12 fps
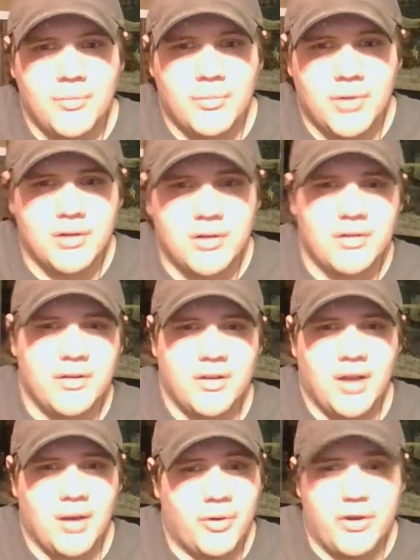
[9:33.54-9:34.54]
But
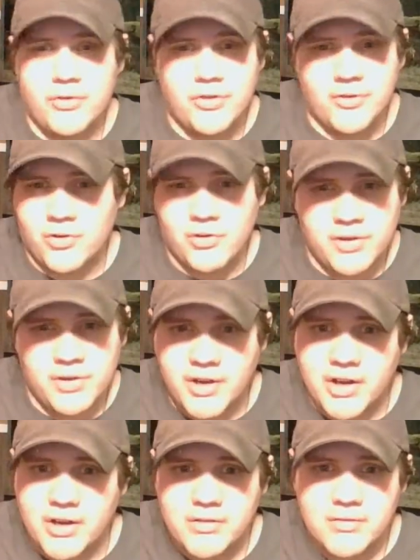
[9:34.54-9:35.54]
I wouldn't use it for a reef
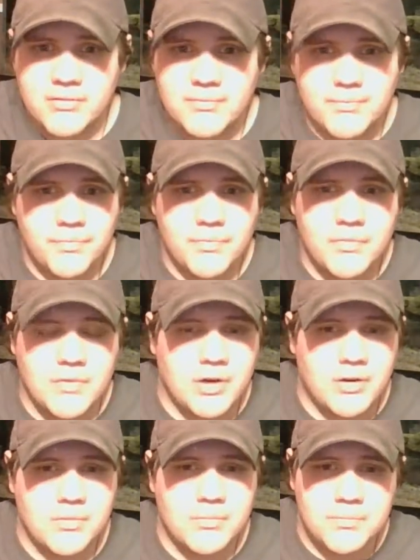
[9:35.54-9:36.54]
tank. You
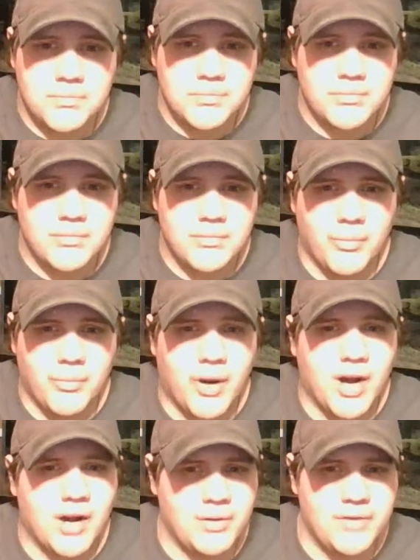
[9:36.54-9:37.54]
know,
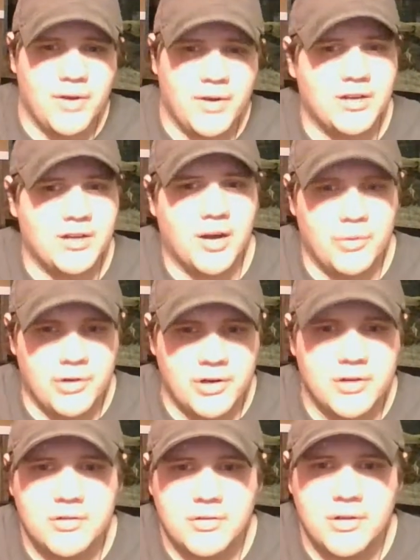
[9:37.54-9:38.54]
buy a refractometer.
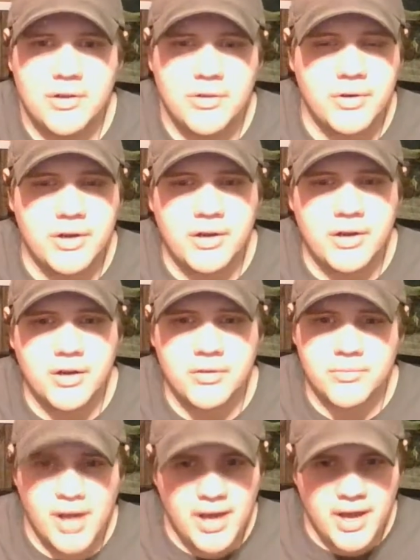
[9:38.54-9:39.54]
You can get
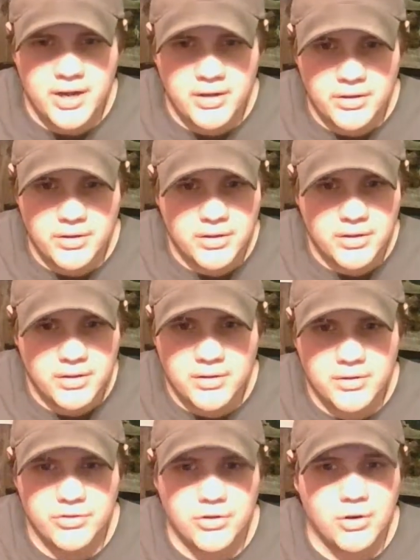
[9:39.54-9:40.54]
them at any
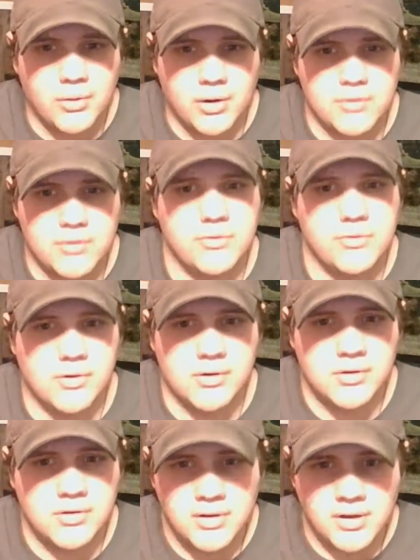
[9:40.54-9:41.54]
saltwater store.
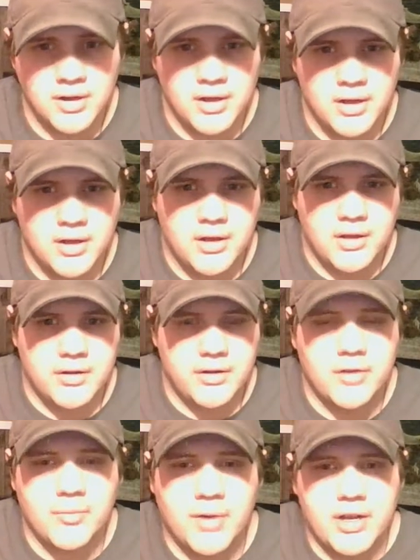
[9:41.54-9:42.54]
You can
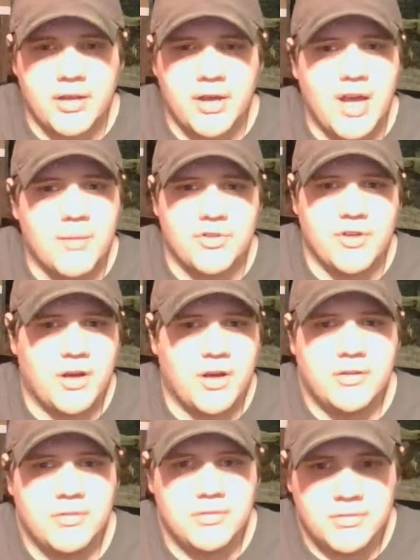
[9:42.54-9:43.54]
get them on Amazon.
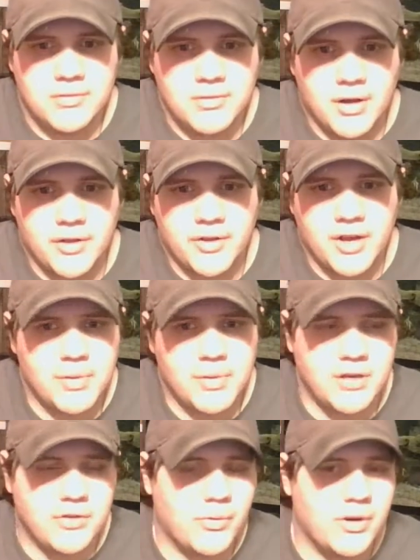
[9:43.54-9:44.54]
You know, I think I
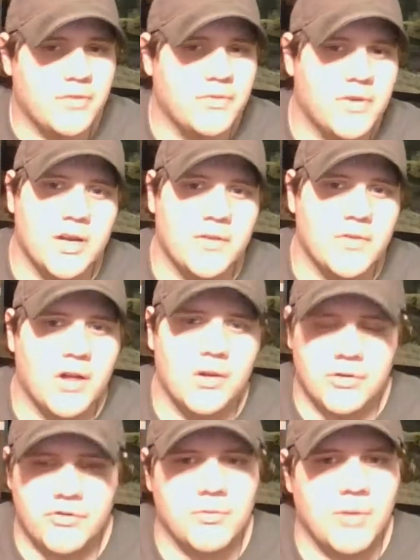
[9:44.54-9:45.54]
paid
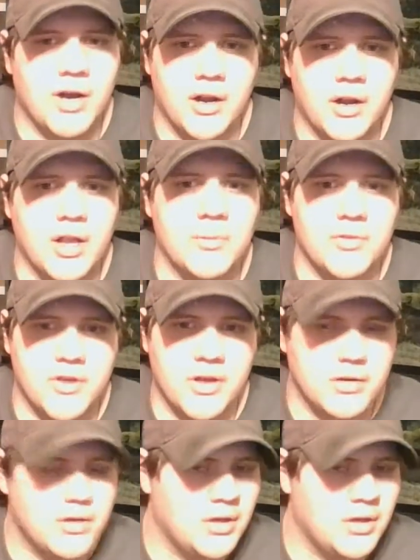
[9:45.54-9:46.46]
$25 for mine on Amazon.